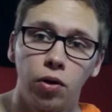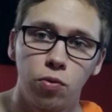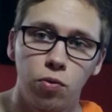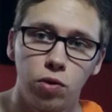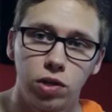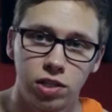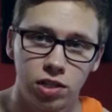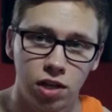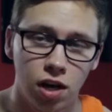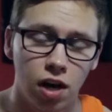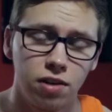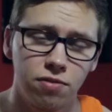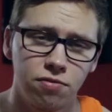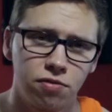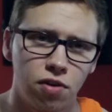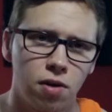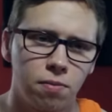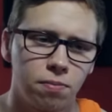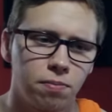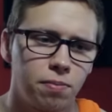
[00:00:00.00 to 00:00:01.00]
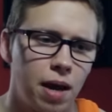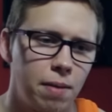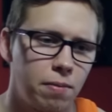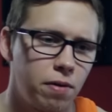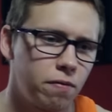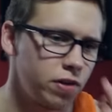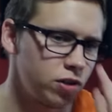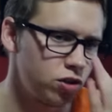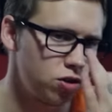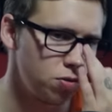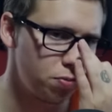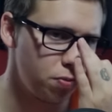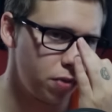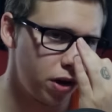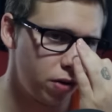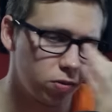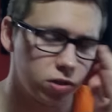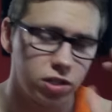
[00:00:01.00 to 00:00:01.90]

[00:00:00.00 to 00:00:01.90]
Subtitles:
was cut from Batman v Superman.